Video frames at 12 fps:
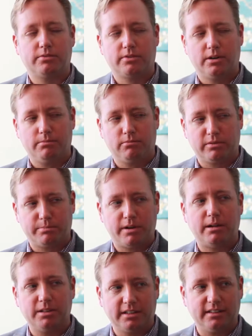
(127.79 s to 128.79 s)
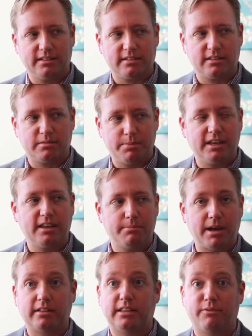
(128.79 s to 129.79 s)
from Republicans speaking
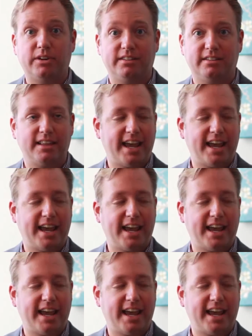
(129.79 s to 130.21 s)
about differences